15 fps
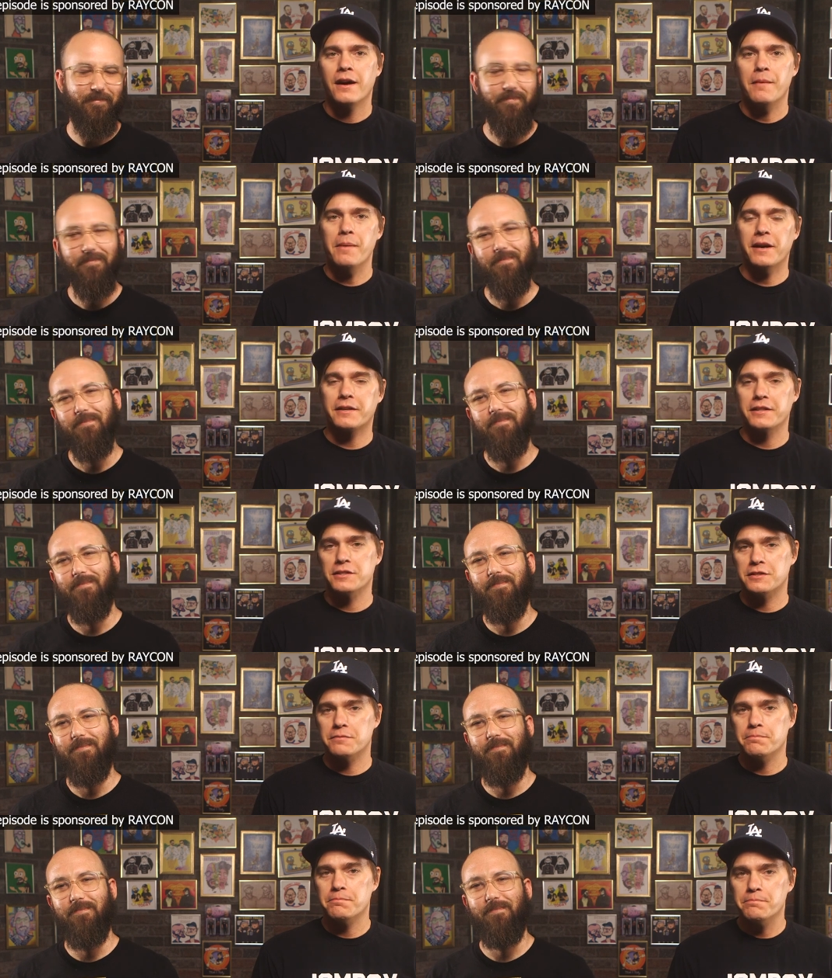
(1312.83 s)

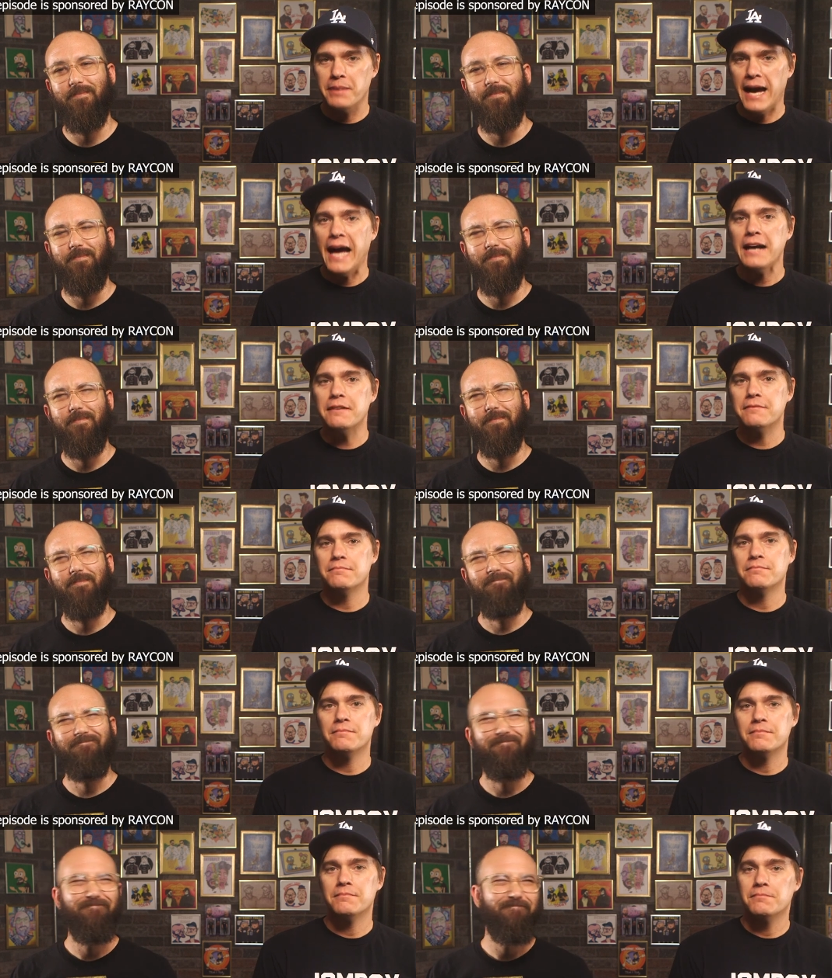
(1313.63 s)
Speaker 1: America's back,
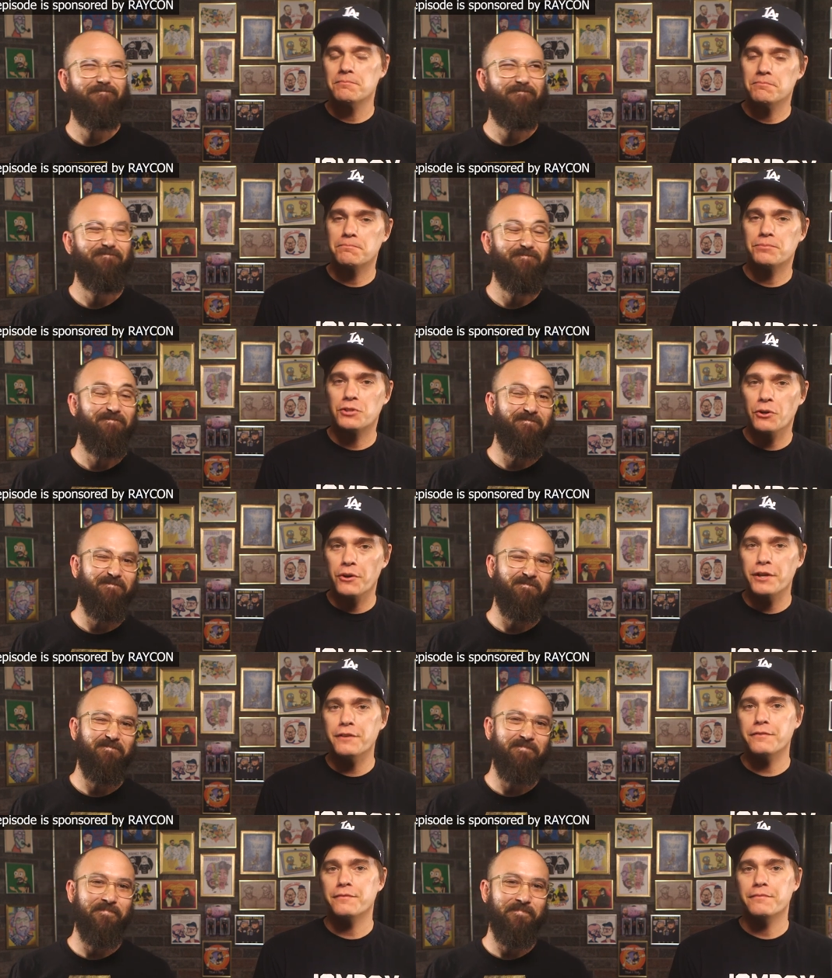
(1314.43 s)

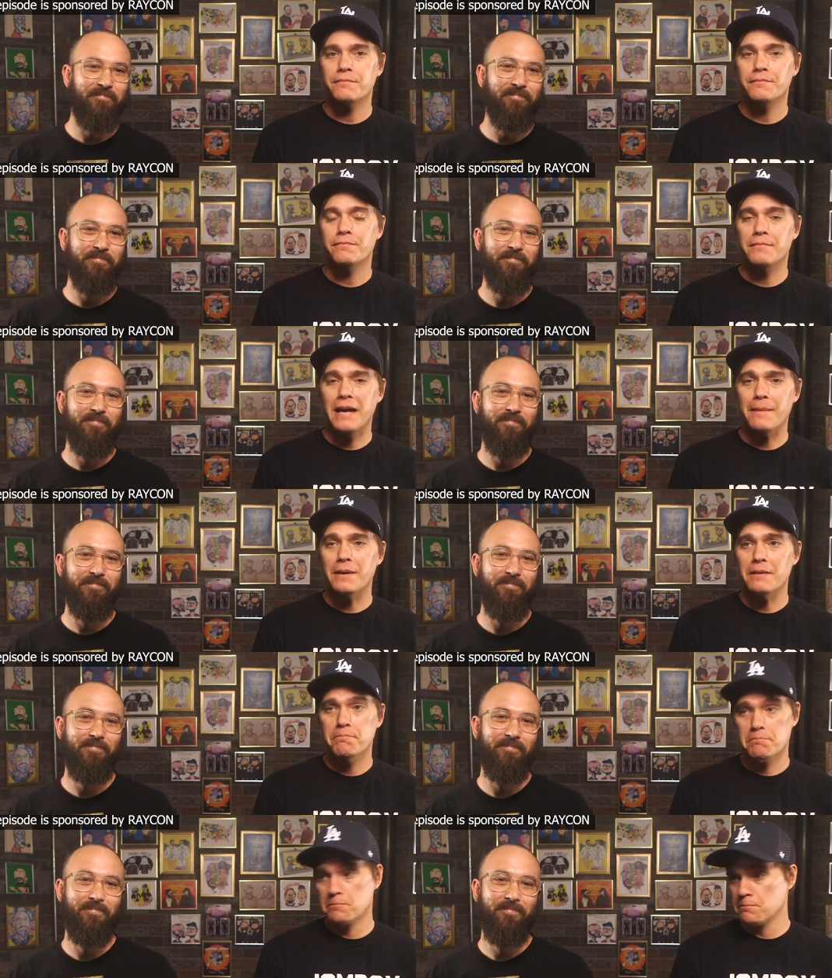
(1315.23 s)
sort of.
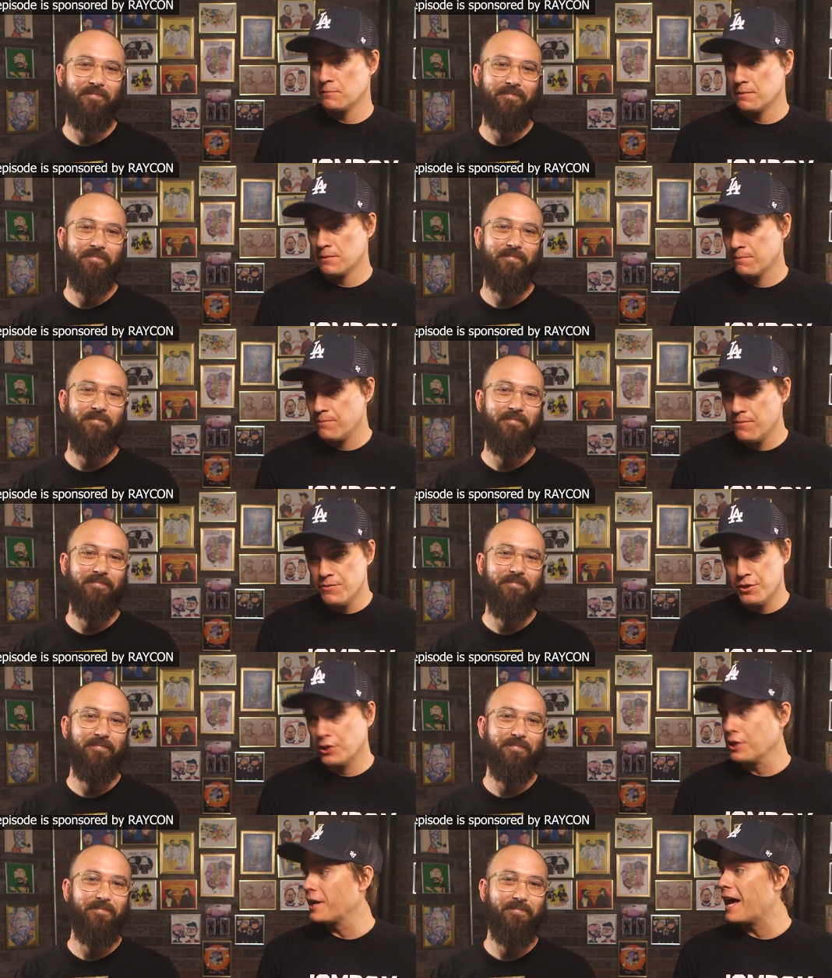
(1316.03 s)
Maybe
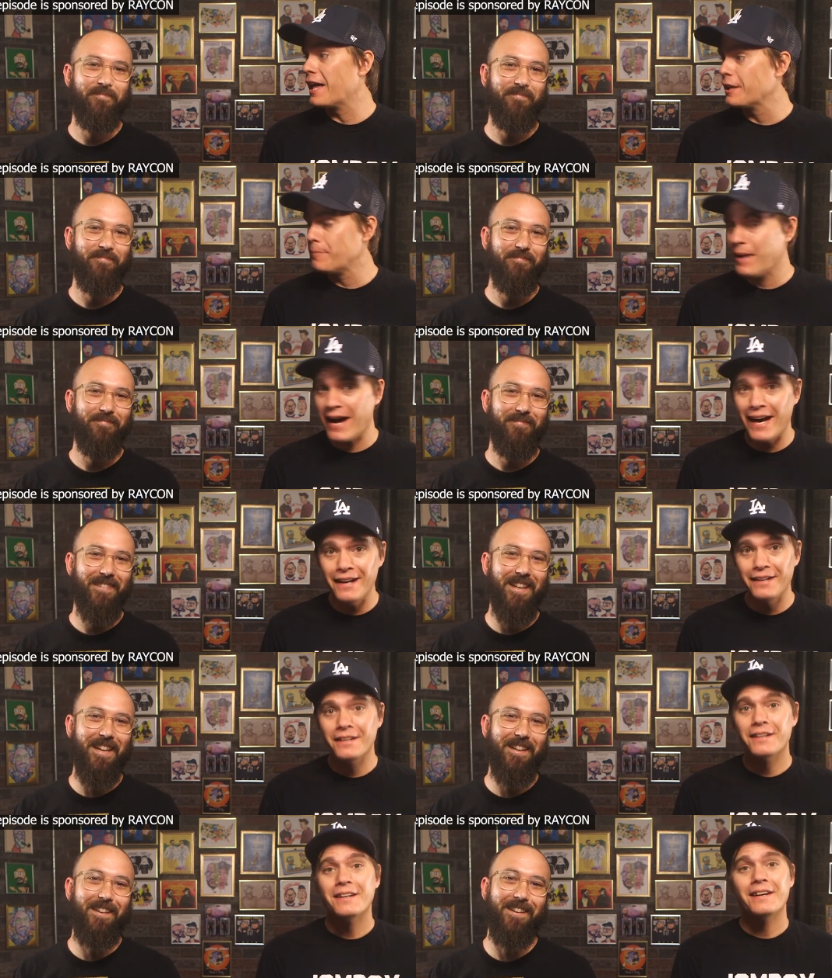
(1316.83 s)
the good and the
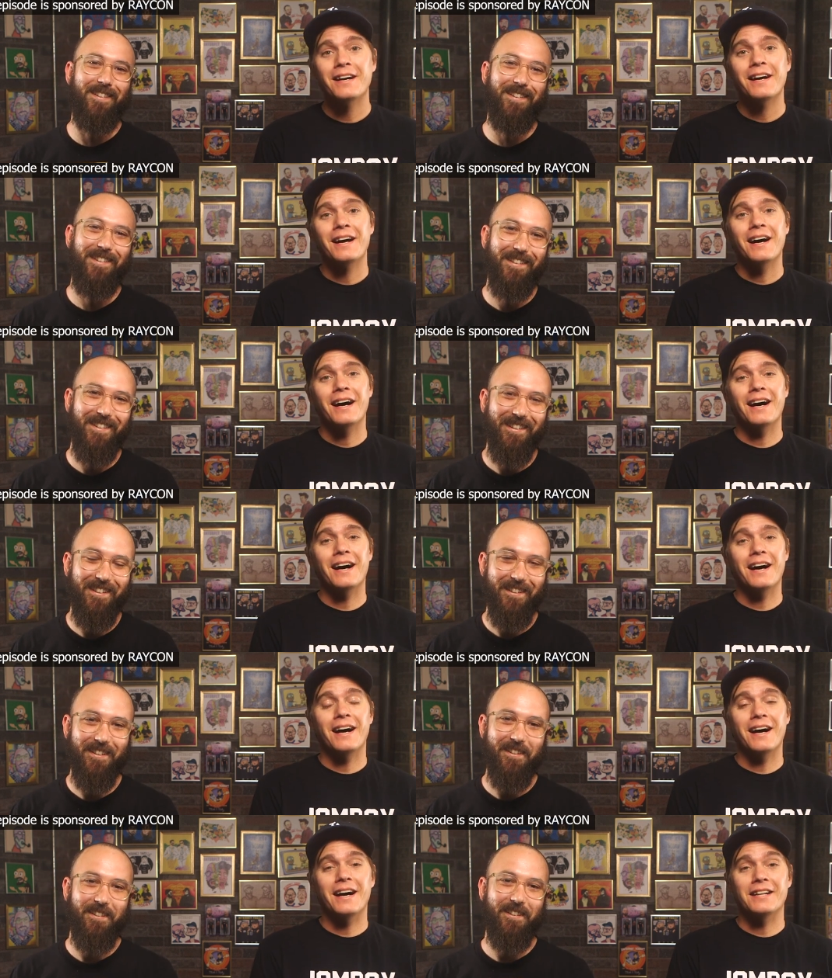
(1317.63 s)
bad, uh,
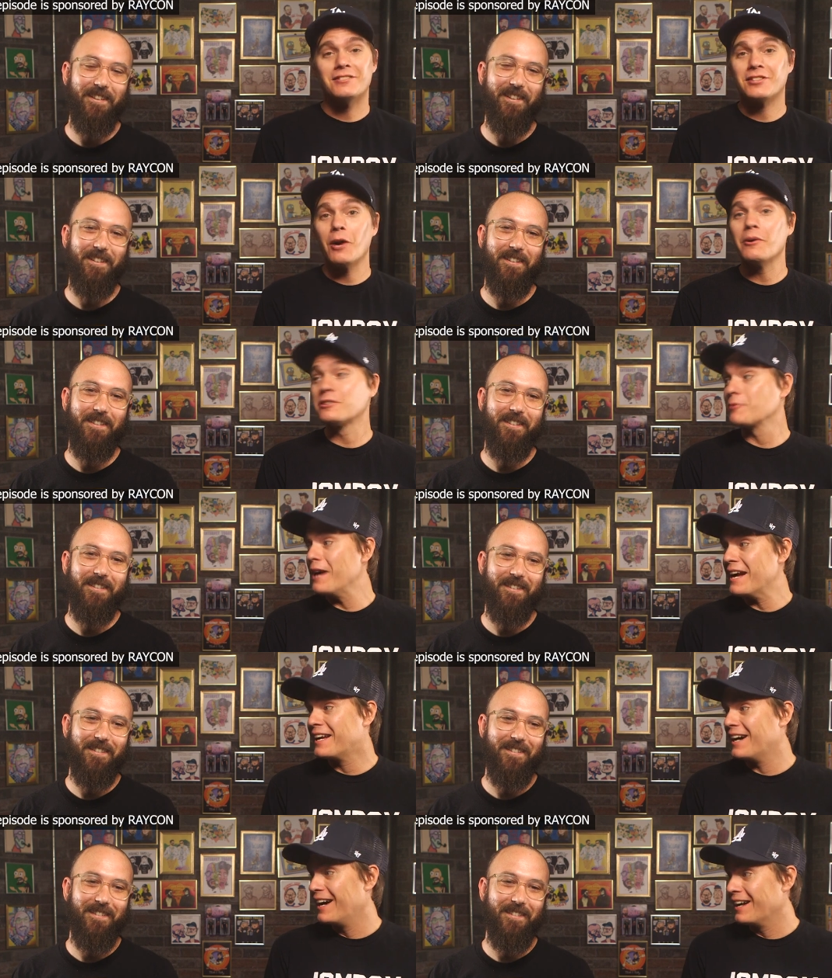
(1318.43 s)
and so is
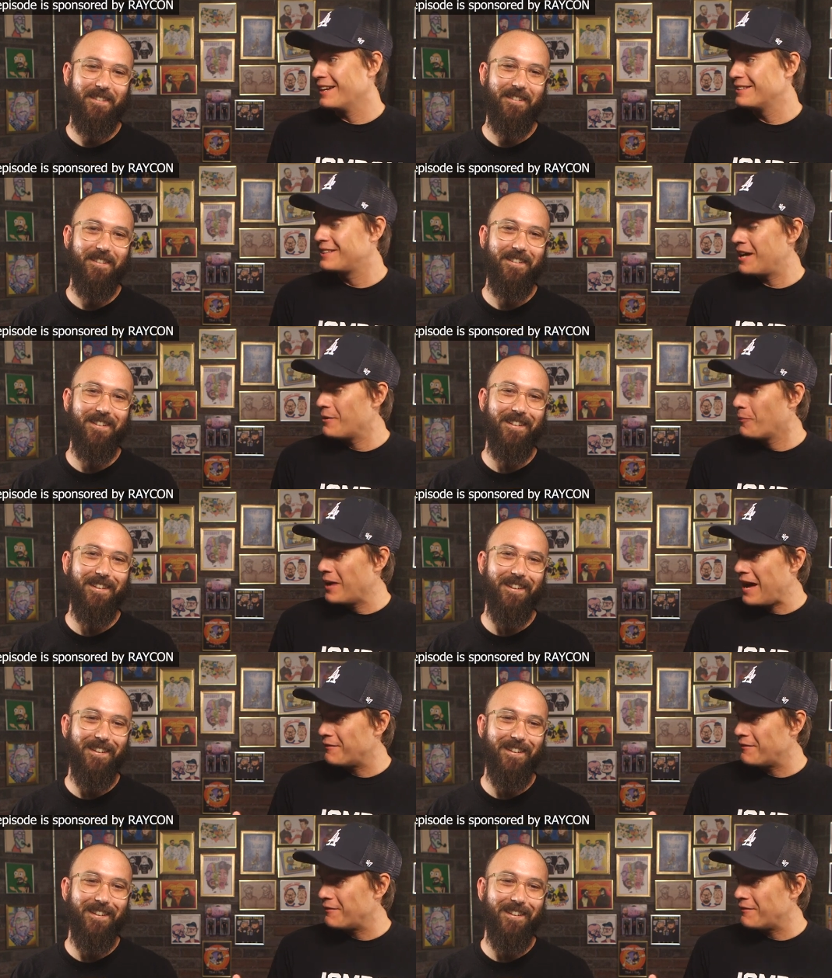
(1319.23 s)
Raycon. So yeah. We